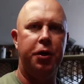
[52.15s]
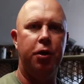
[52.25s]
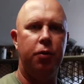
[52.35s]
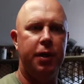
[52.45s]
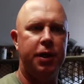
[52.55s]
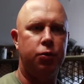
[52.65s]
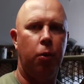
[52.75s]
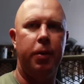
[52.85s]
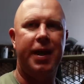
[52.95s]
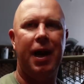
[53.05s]
to do is,
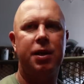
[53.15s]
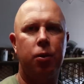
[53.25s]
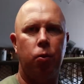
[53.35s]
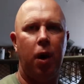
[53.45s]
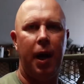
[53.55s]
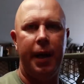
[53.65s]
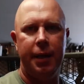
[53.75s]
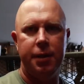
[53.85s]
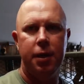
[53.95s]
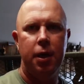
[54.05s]
when we got the
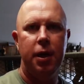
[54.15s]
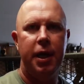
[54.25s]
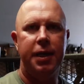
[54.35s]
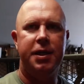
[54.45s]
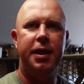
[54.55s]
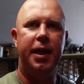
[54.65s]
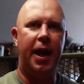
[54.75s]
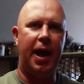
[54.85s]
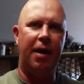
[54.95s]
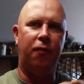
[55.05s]
Wright, it didn't
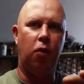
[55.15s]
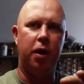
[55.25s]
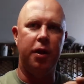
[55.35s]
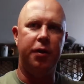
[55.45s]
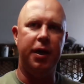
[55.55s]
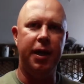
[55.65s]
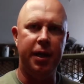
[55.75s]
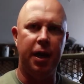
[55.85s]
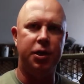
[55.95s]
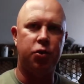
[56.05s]
have one of
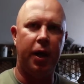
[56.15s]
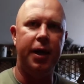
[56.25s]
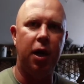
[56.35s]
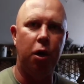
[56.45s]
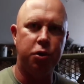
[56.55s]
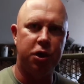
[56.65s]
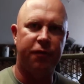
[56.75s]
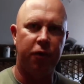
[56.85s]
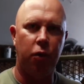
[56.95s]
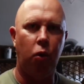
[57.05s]
the drain hoses
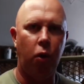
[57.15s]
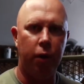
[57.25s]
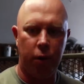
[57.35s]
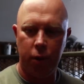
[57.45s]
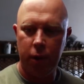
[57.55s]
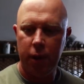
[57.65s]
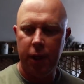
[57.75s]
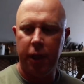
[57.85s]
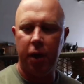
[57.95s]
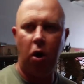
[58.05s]
for the oil.
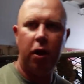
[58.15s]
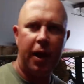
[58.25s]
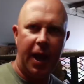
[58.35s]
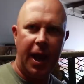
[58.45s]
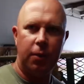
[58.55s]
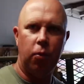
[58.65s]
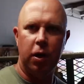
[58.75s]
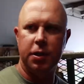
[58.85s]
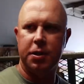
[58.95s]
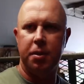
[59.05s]
And all it had
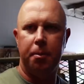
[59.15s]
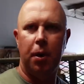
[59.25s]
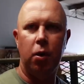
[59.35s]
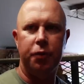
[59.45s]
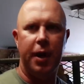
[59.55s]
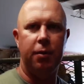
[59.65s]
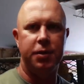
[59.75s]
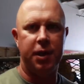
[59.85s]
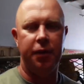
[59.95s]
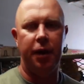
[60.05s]
was the bolt that
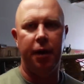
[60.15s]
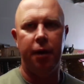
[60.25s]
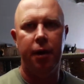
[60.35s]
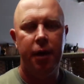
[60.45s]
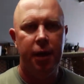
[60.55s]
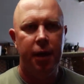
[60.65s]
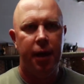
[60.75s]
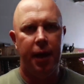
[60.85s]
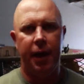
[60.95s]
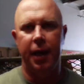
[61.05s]
was in there,
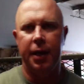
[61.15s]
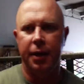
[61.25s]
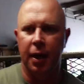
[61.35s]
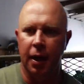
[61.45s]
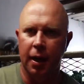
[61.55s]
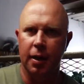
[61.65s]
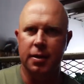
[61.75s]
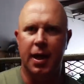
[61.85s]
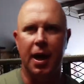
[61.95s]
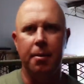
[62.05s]
and
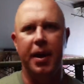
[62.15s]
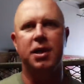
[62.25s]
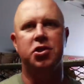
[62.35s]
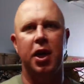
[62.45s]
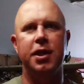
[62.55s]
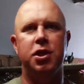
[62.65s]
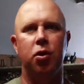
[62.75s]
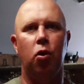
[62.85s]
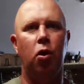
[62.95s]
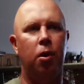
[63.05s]
it kind of makes changing
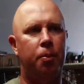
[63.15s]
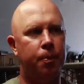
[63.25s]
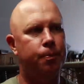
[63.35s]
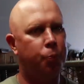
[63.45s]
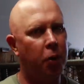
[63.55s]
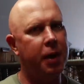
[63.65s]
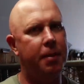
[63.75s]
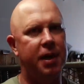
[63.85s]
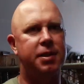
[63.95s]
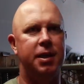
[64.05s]
the oil pretty
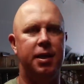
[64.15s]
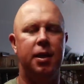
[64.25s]
messy.